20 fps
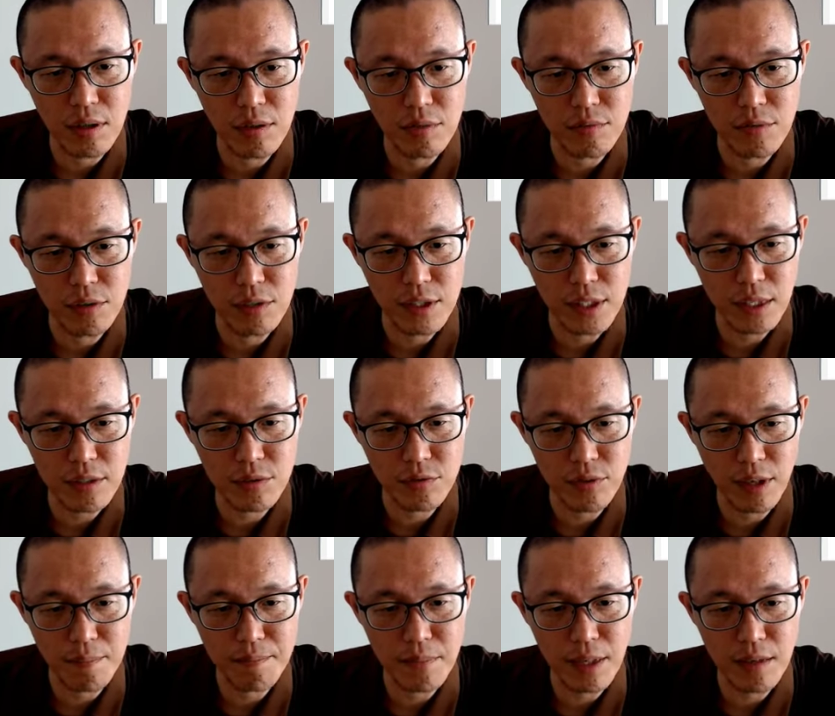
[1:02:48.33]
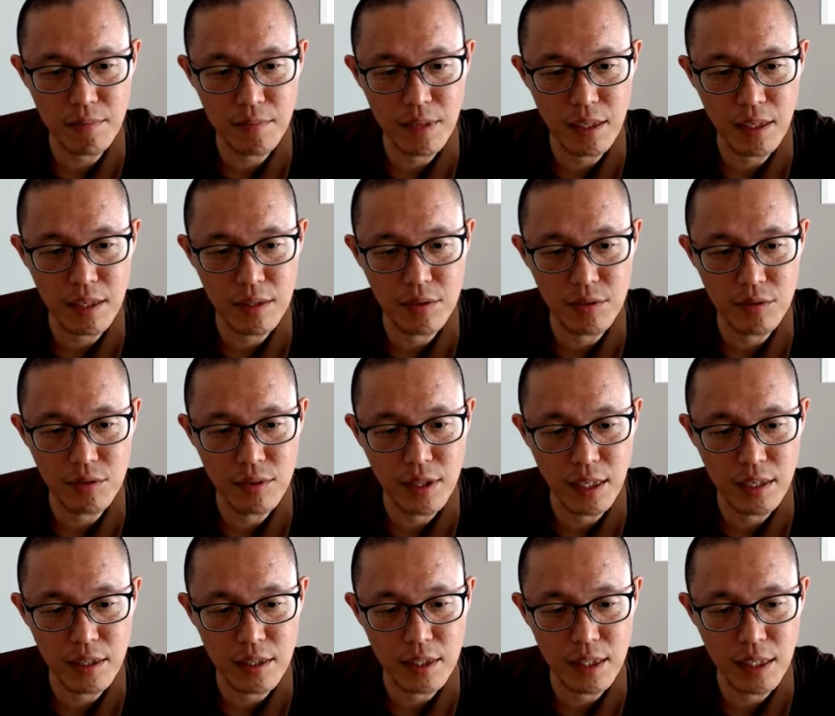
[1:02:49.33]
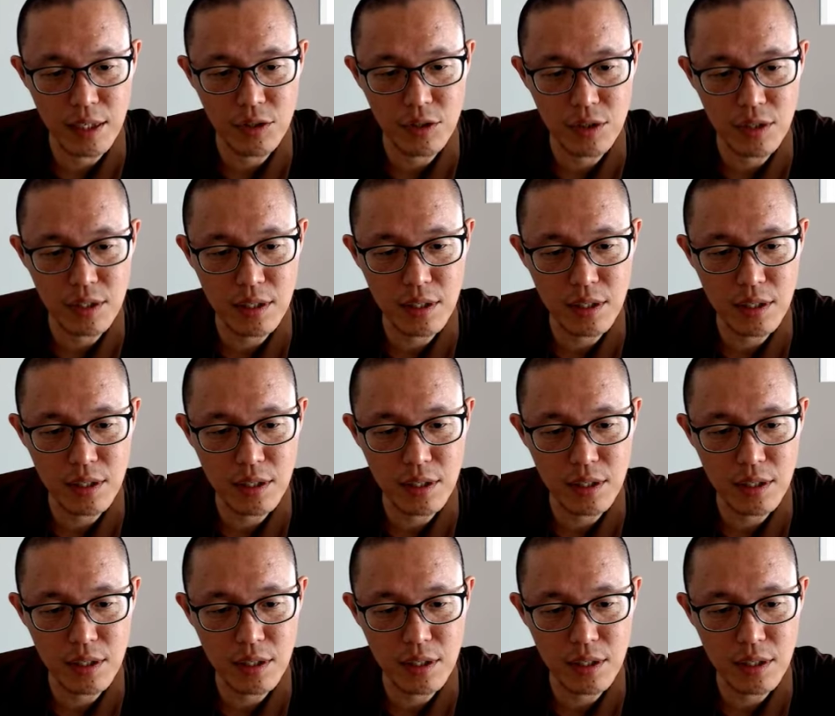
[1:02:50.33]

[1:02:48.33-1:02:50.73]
We will just wrap up and do dedication.